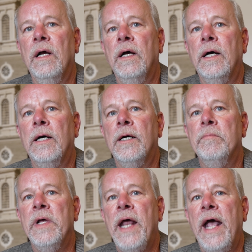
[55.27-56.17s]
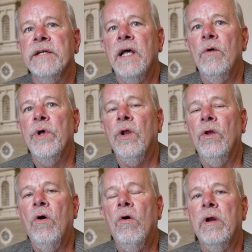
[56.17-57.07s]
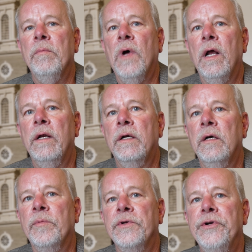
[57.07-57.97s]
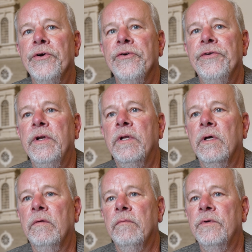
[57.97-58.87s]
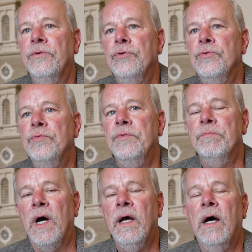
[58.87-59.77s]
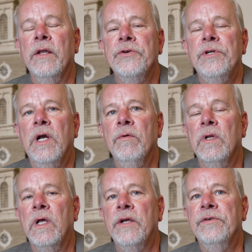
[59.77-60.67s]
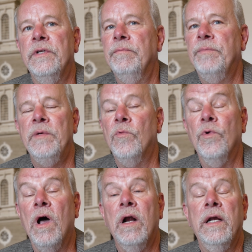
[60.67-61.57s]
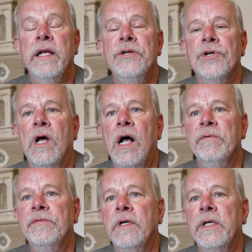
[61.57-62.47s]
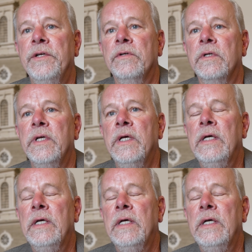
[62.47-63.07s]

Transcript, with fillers: Um, and as I went along in my couple of years into to biology, I realized that people were not getting jobs very easily.